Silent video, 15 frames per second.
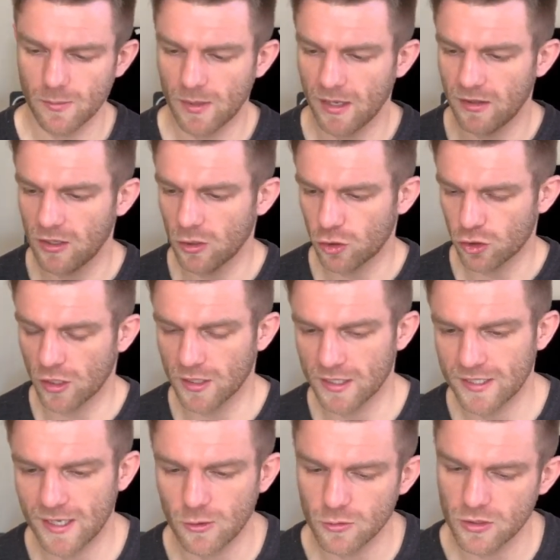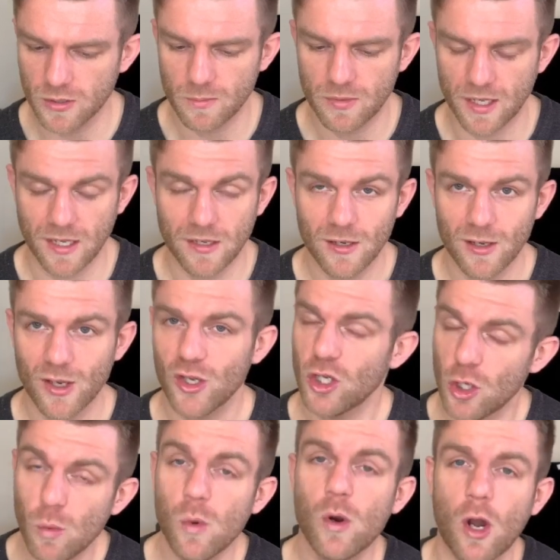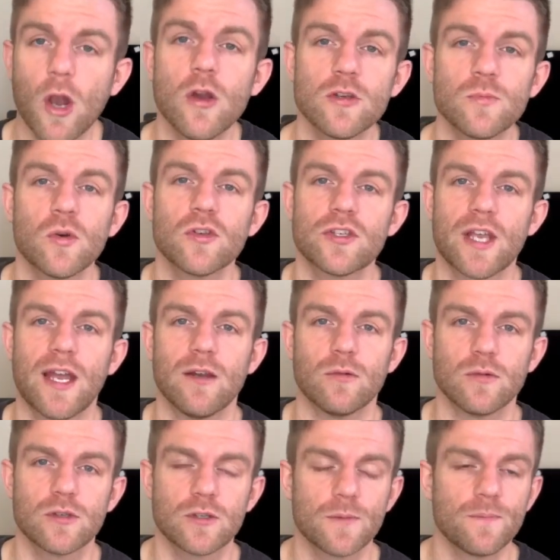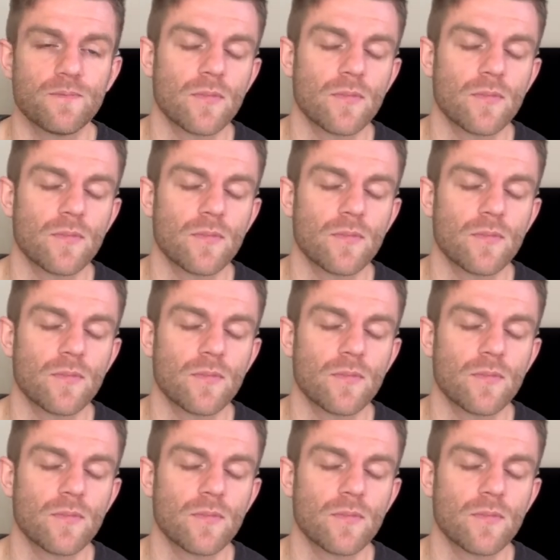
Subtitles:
whenever you're trying to sell something, you will close more sales.